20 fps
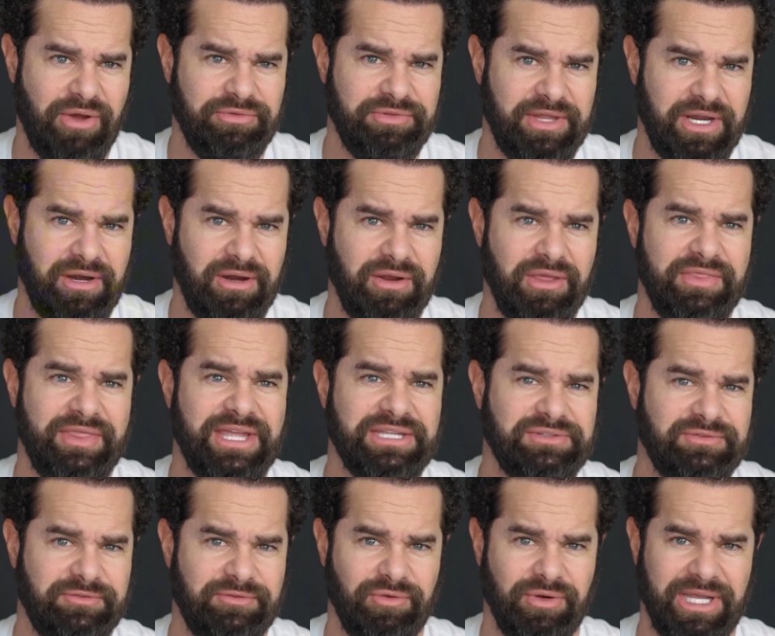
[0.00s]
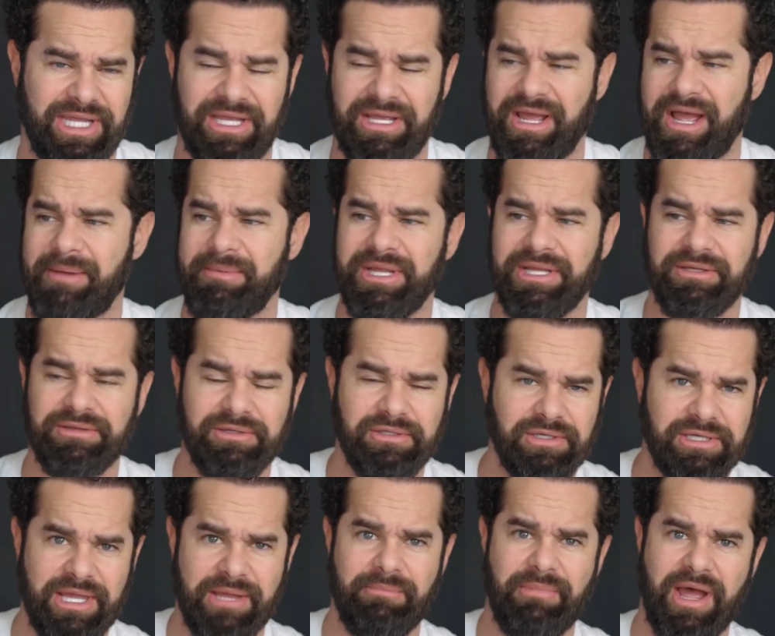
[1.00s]
out there that's free. I mean,
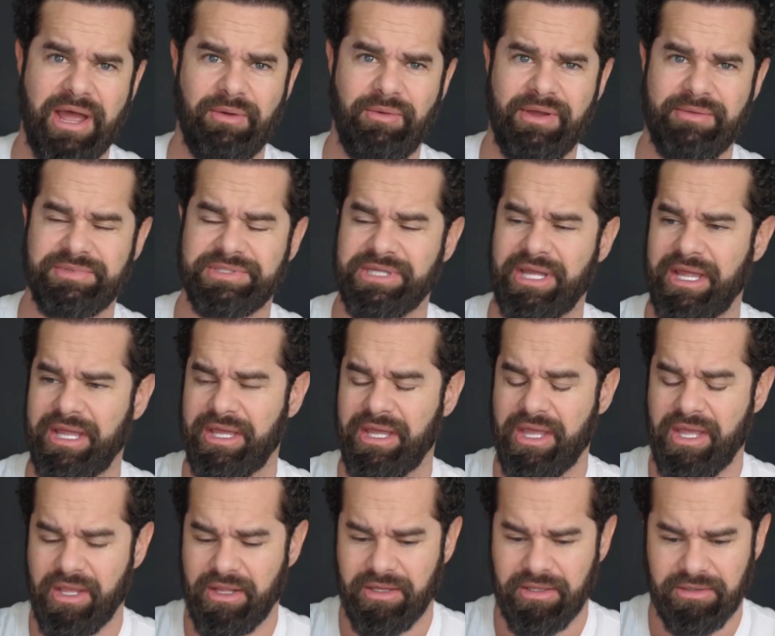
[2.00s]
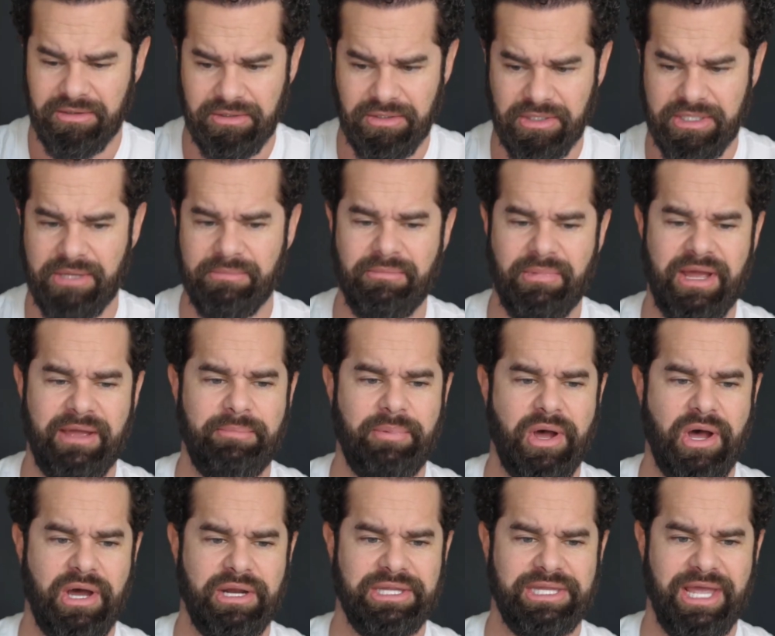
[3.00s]
look at my website, look at my
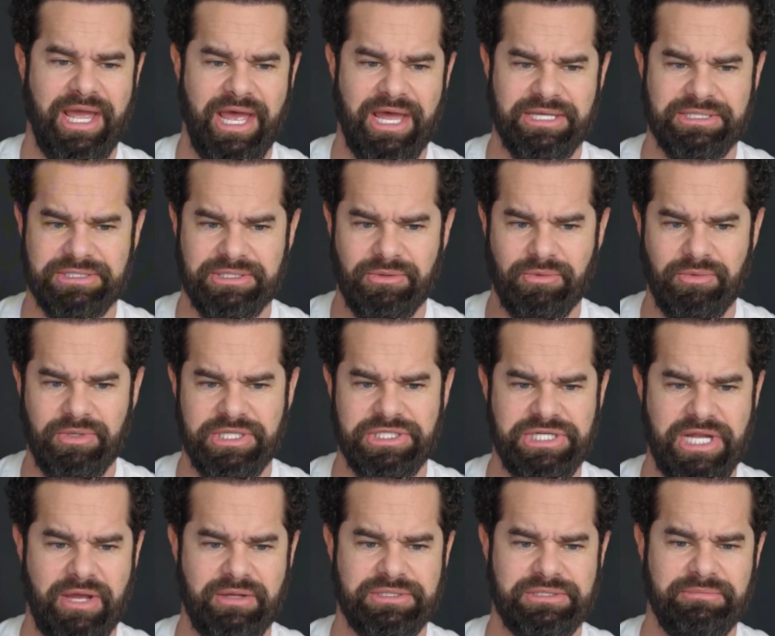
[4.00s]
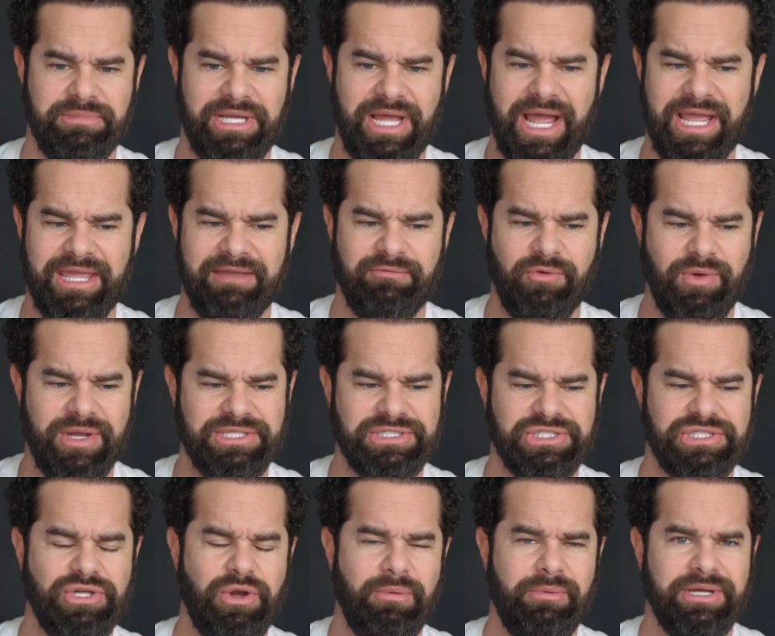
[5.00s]
podcast, reach out to me. I give away
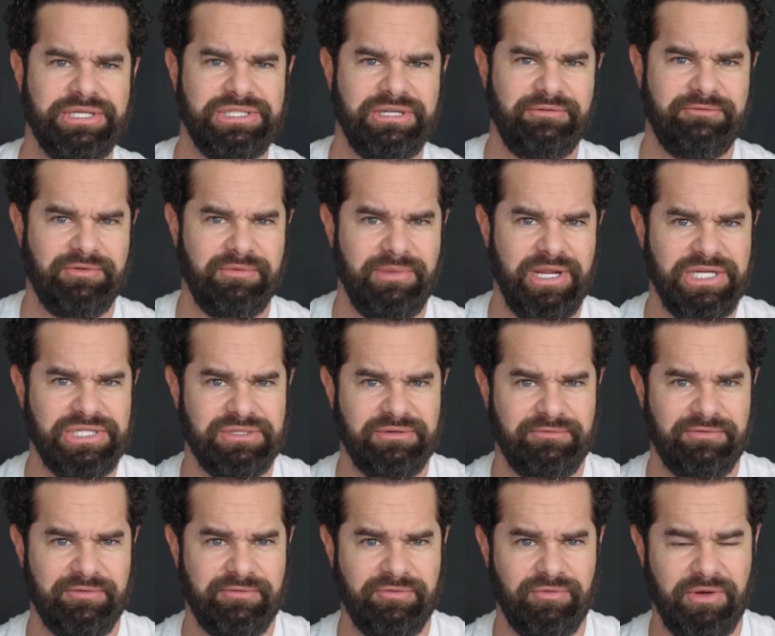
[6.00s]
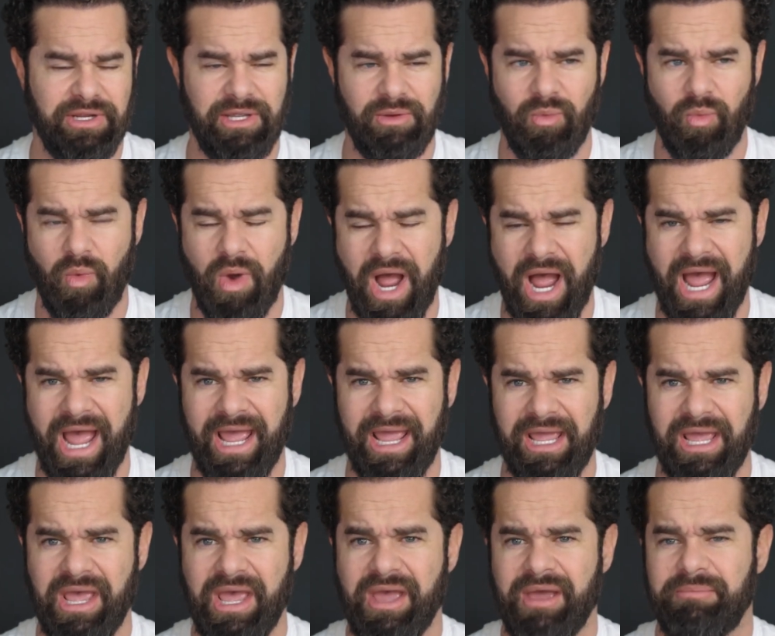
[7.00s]
so much information for free.
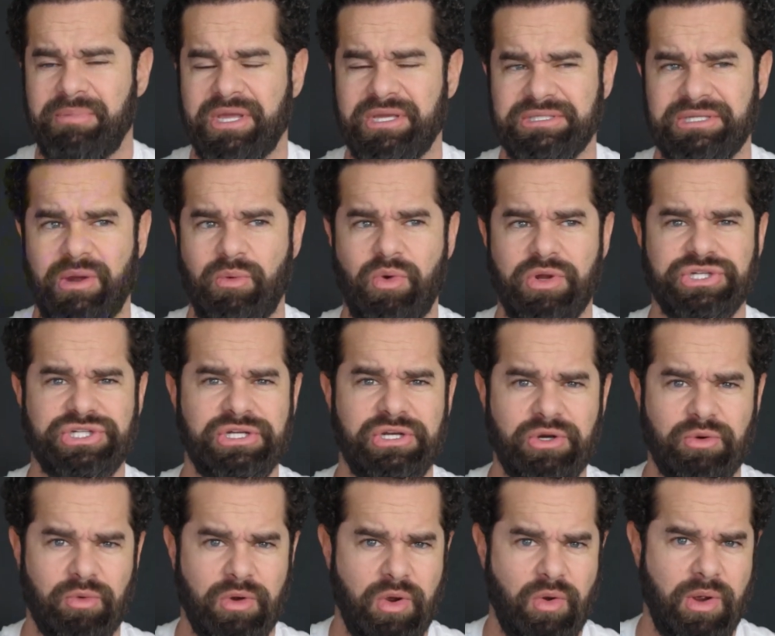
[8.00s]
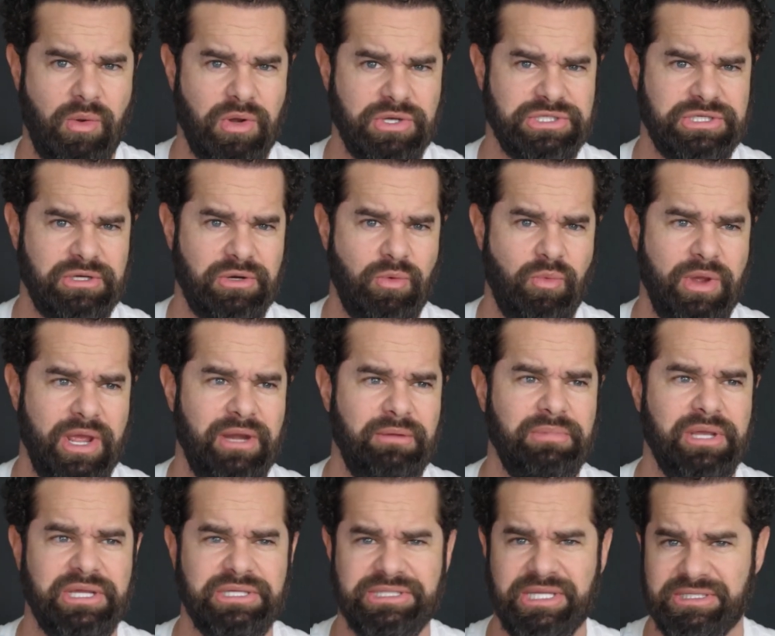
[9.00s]
Why? Because I want you to grow, I want you to win,
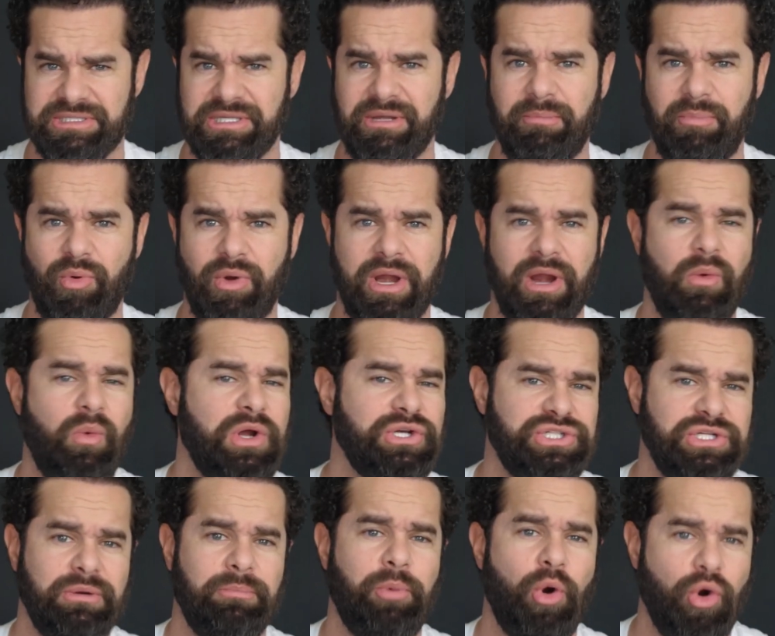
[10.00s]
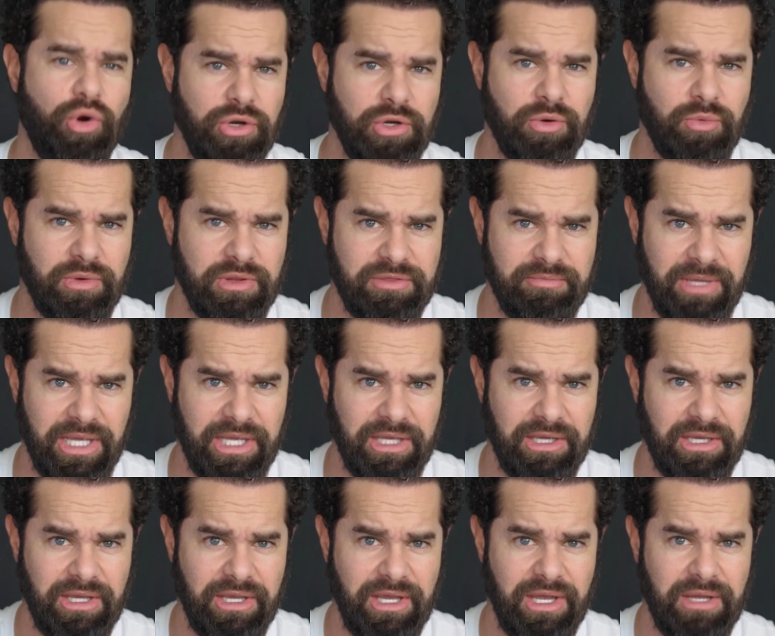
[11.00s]
because at some point I want you to partner with me
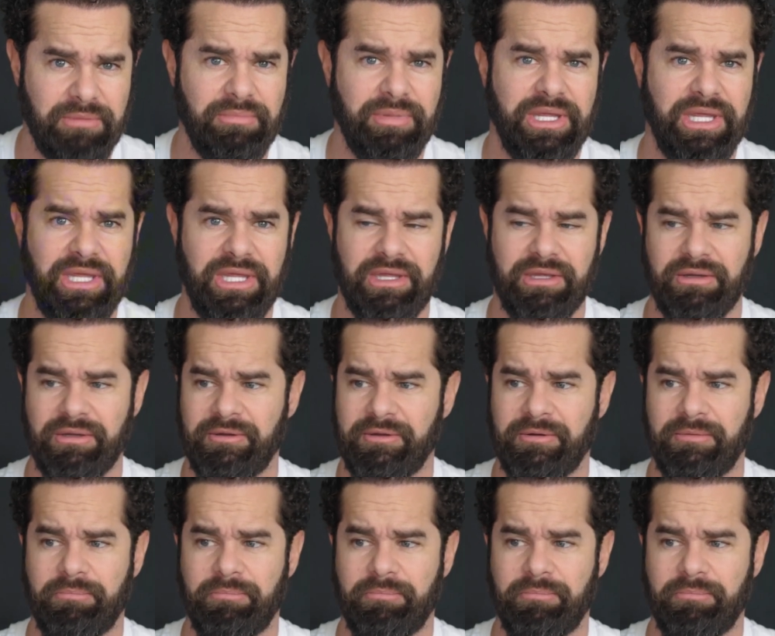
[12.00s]
and be